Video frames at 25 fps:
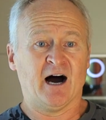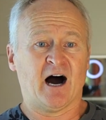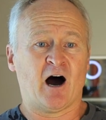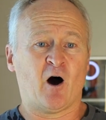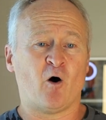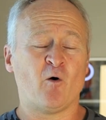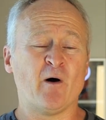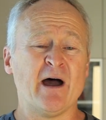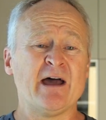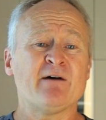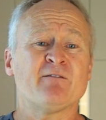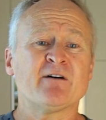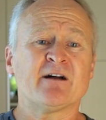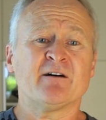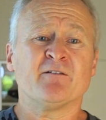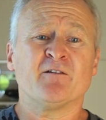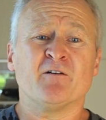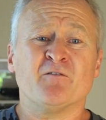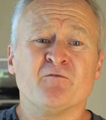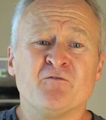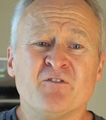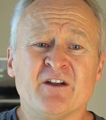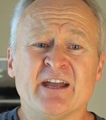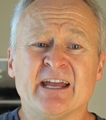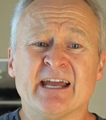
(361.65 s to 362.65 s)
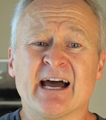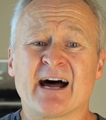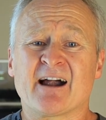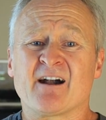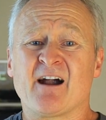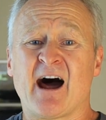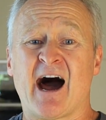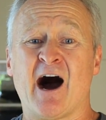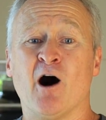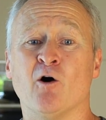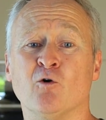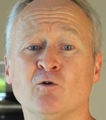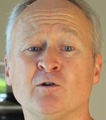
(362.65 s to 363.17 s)
However, we
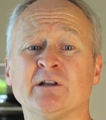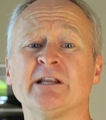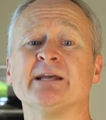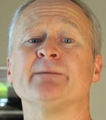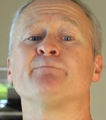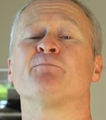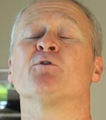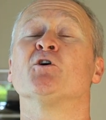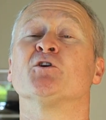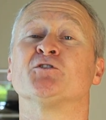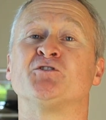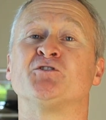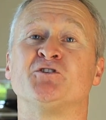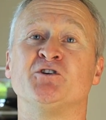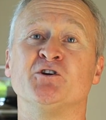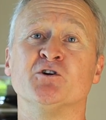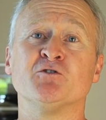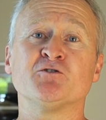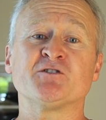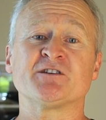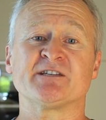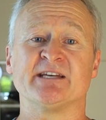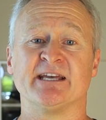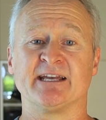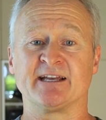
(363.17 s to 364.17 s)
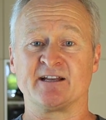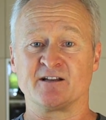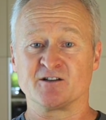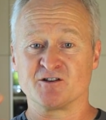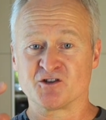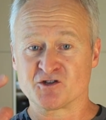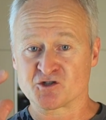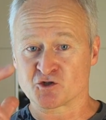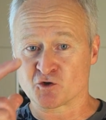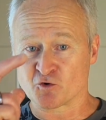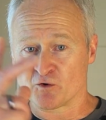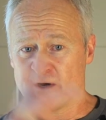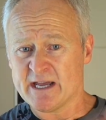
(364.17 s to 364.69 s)
are only producing
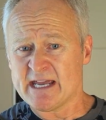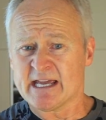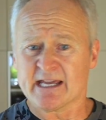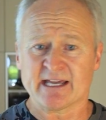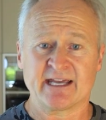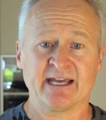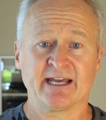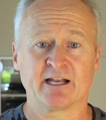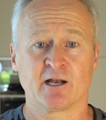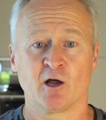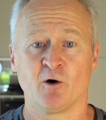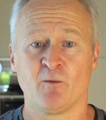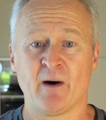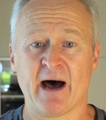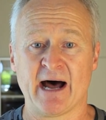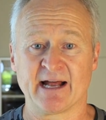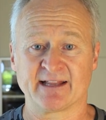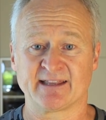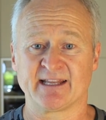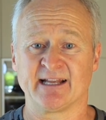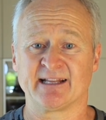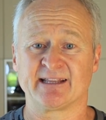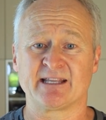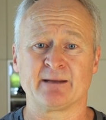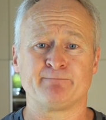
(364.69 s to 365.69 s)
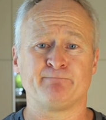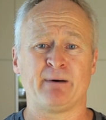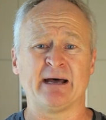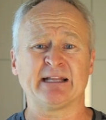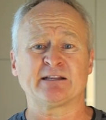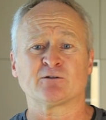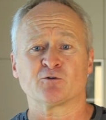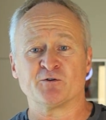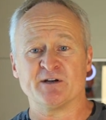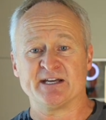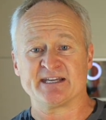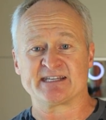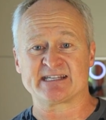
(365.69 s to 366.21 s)
3 kilowatt and the
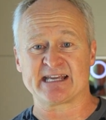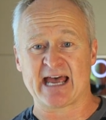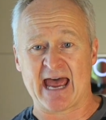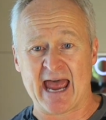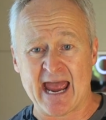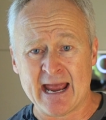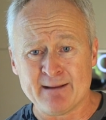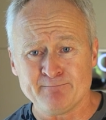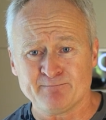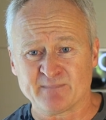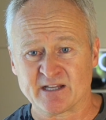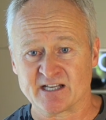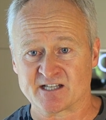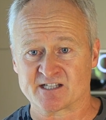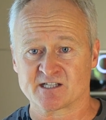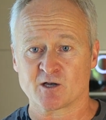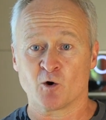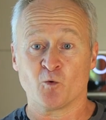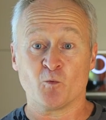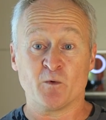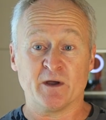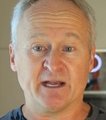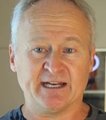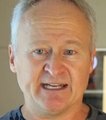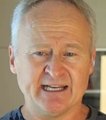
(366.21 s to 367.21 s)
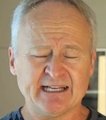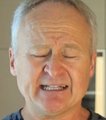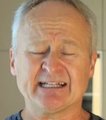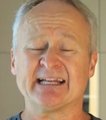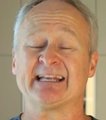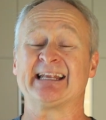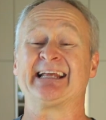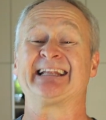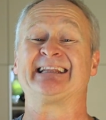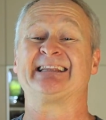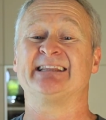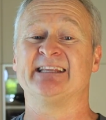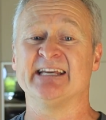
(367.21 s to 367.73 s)
battery is empty, so we need
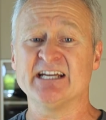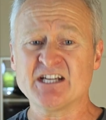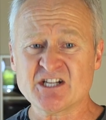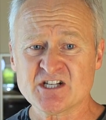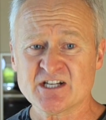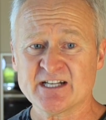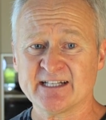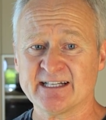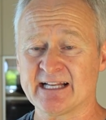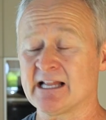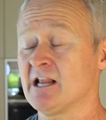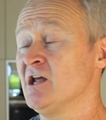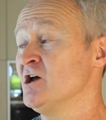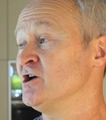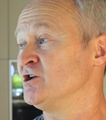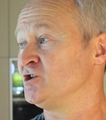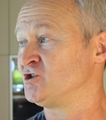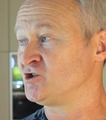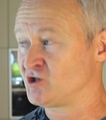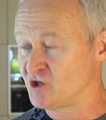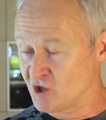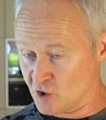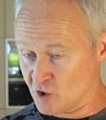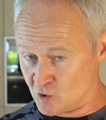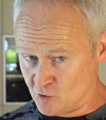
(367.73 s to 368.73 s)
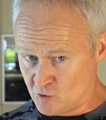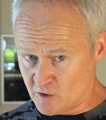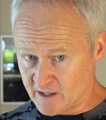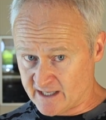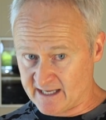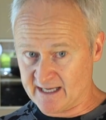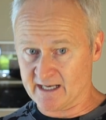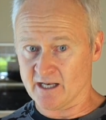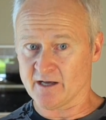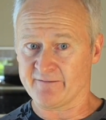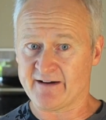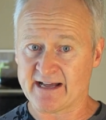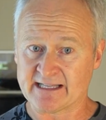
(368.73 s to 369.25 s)
an additional 2
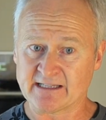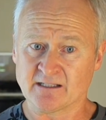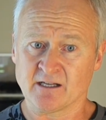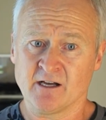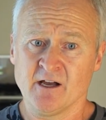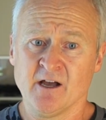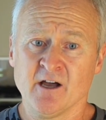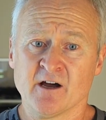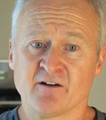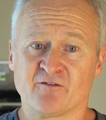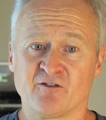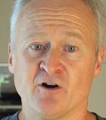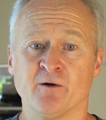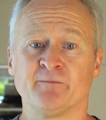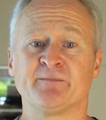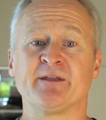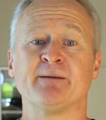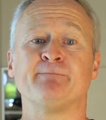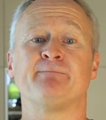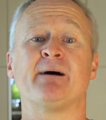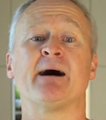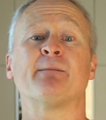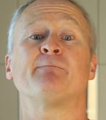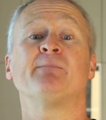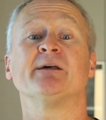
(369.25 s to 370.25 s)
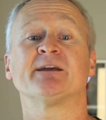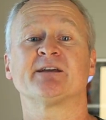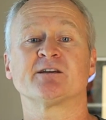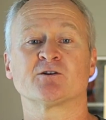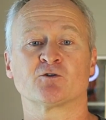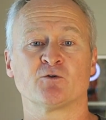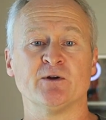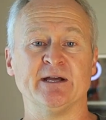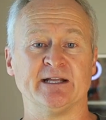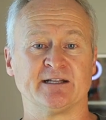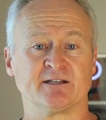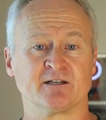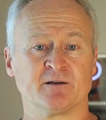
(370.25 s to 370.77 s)
kilowatt from the public
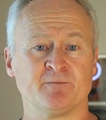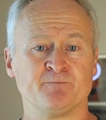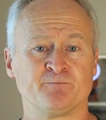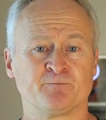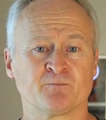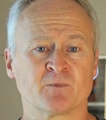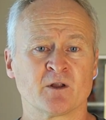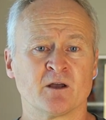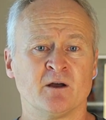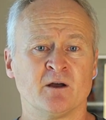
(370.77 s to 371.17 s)
grid.